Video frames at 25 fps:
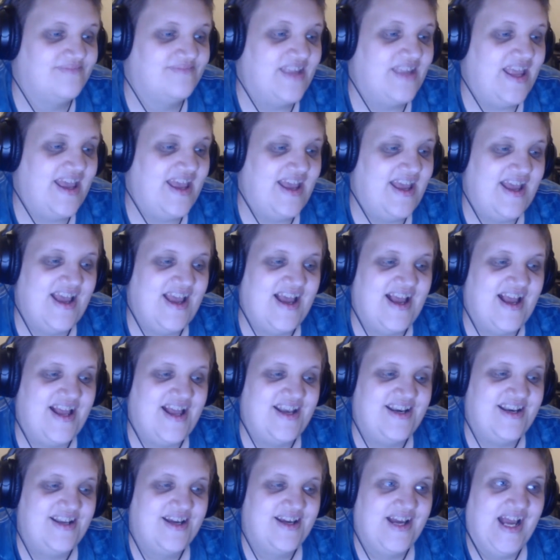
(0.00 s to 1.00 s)

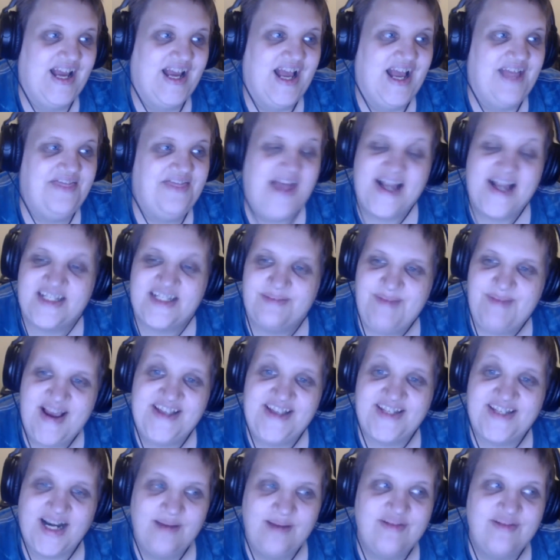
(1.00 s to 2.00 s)
And that's
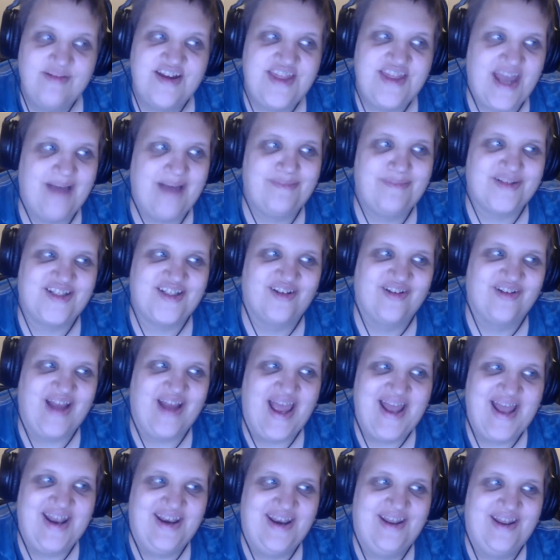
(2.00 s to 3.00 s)
basically where the episode
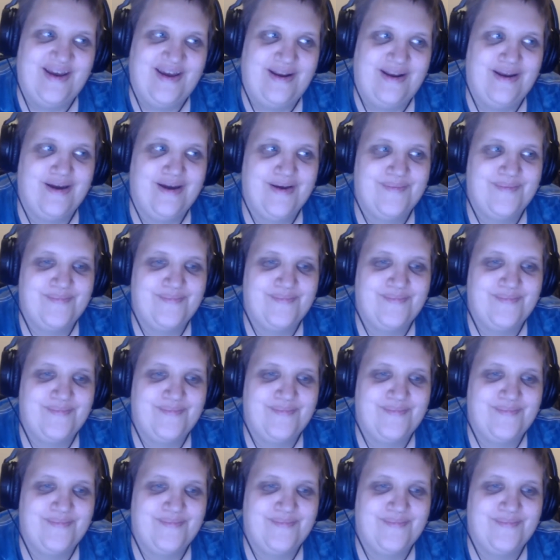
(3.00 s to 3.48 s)
ended.